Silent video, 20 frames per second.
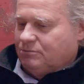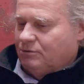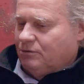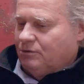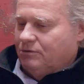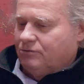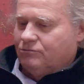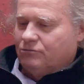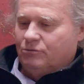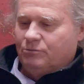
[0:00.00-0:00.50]

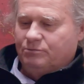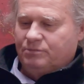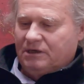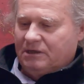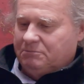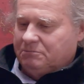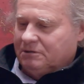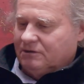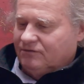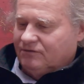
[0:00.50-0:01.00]
boardroom,
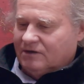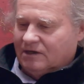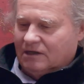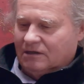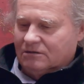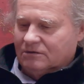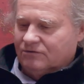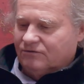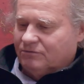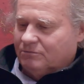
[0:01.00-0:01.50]
people of
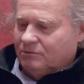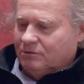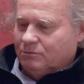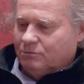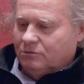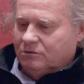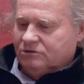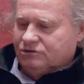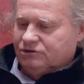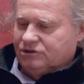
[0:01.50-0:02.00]
color from
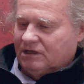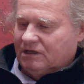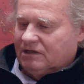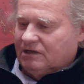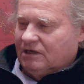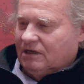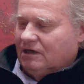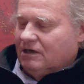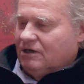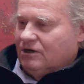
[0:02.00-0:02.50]
the
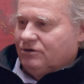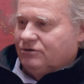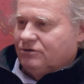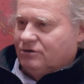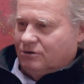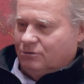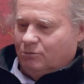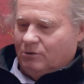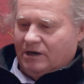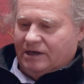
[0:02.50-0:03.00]
woodshed
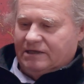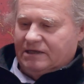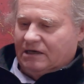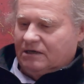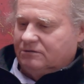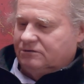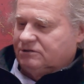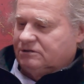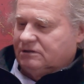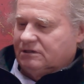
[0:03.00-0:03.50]
to the White
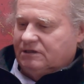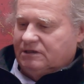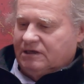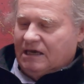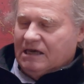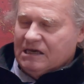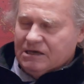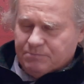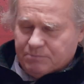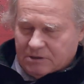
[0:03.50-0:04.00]
House,
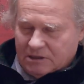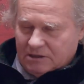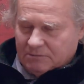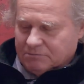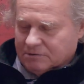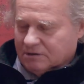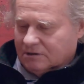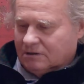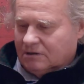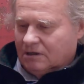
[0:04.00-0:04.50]
gay
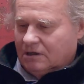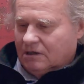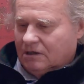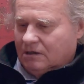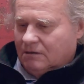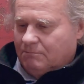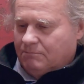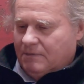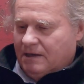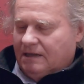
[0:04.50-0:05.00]
people,
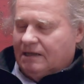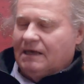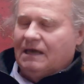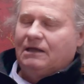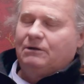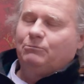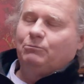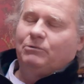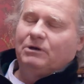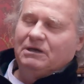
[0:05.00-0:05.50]
men
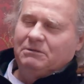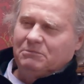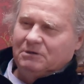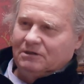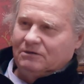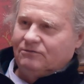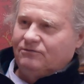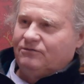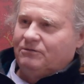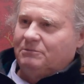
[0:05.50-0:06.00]
and
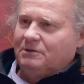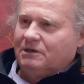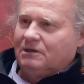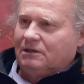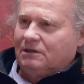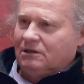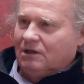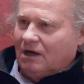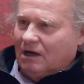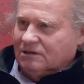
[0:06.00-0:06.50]
women from the
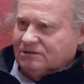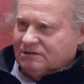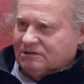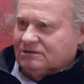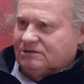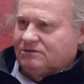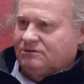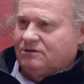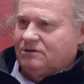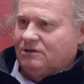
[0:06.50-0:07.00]

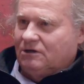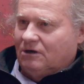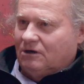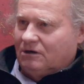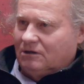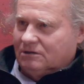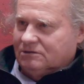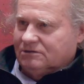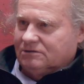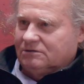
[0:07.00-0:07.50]
closet to the
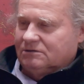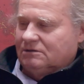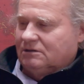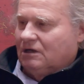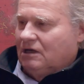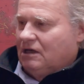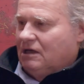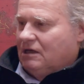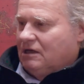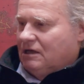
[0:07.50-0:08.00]
altar,
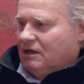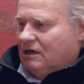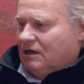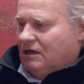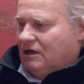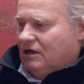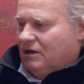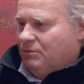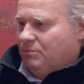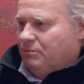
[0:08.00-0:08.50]

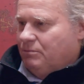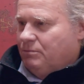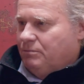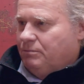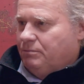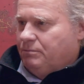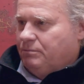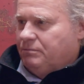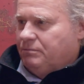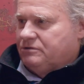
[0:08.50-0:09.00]
um,
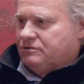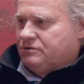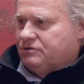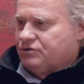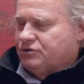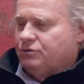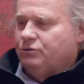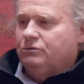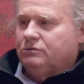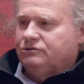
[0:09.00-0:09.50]

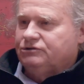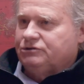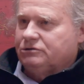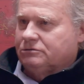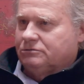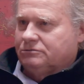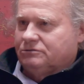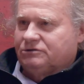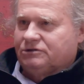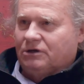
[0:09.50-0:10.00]
school
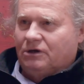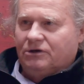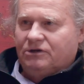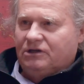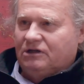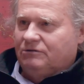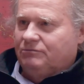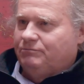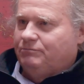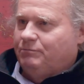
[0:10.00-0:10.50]
children
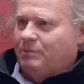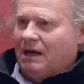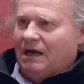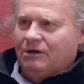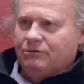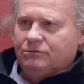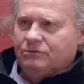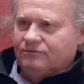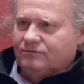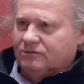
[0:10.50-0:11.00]
talking of
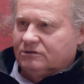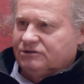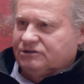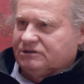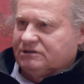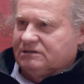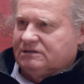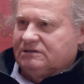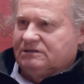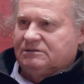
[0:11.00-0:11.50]

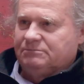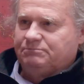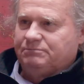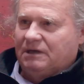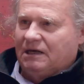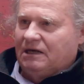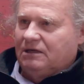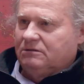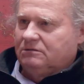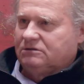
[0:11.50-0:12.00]
biodiversity,
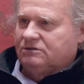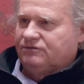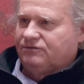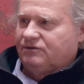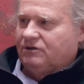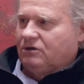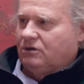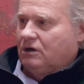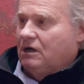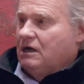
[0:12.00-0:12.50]
the
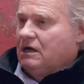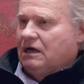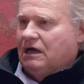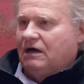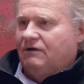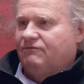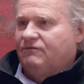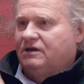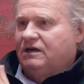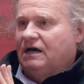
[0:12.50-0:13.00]
biosphere,
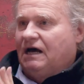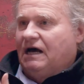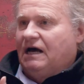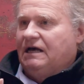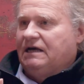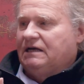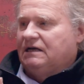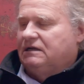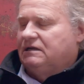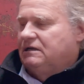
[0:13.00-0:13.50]
of
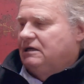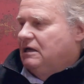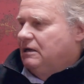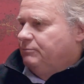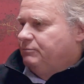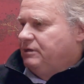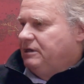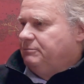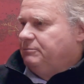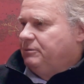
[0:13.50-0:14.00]
Gaia,
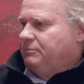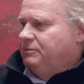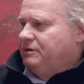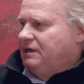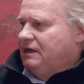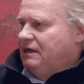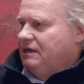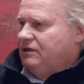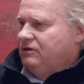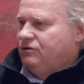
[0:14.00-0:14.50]
people
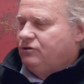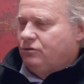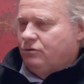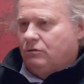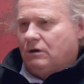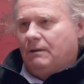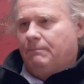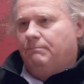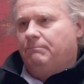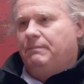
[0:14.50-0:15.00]
beginning
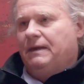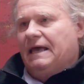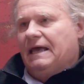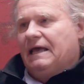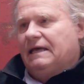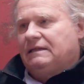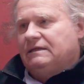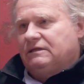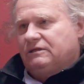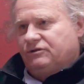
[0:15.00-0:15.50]
to
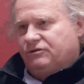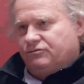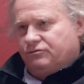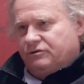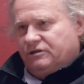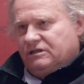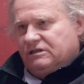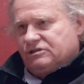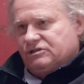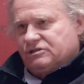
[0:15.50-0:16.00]
abandon
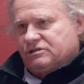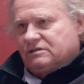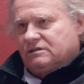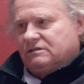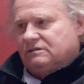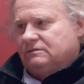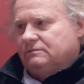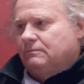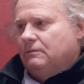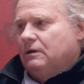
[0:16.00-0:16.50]

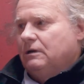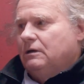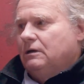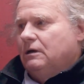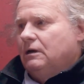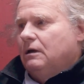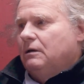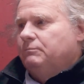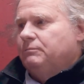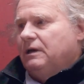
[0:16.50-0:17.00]
traditional
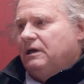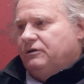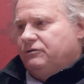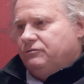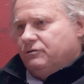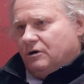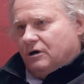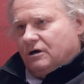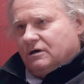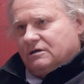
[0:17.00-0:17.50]

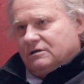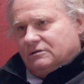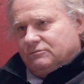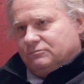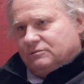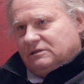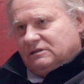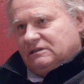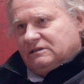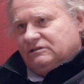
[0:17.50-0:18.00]
patriarchal
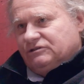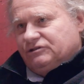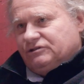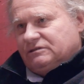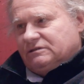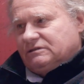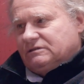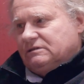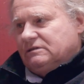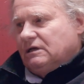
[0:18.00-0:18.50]

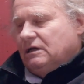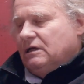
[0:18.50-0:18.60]
religion